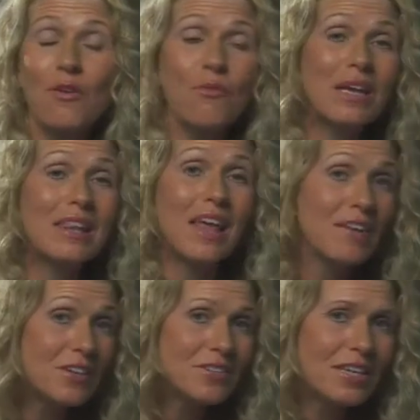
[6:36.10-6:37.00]
We
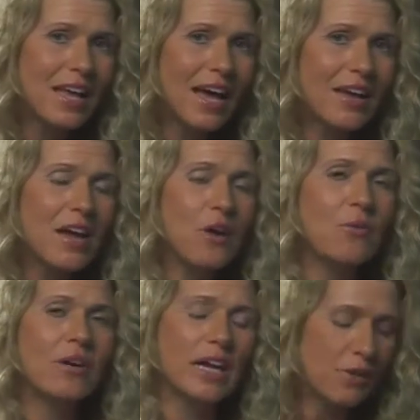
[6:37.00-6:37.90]
love you today.
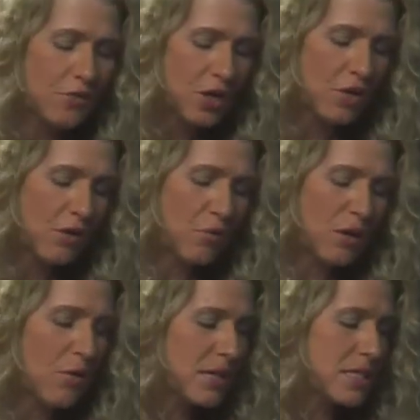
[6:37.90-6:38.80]
We're here for you, and we
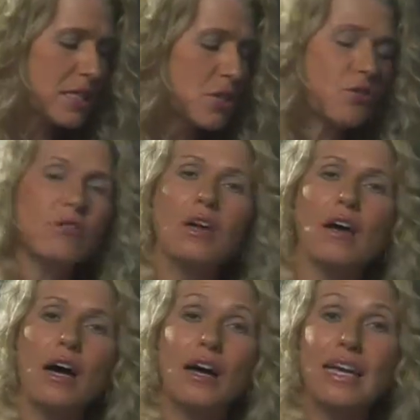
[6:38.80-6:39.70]
want to send you
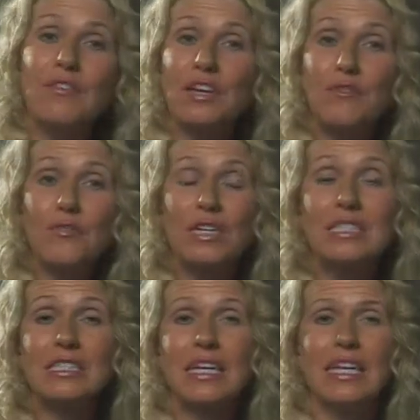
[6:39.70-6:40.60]
uh, even a free
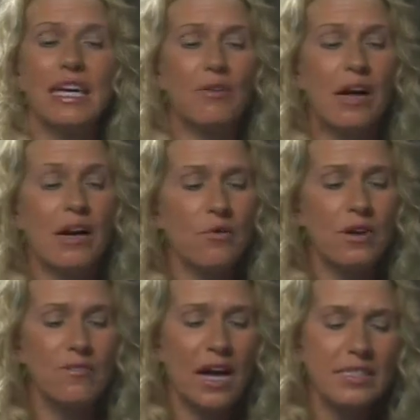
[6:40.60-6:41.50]
CD.
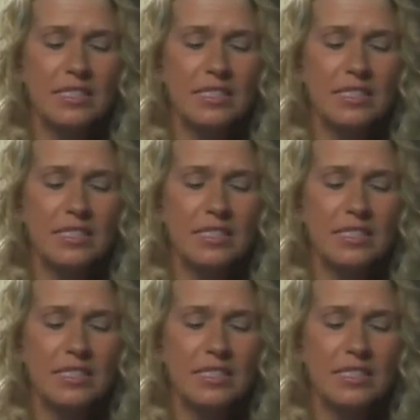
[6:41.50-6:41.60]
We've got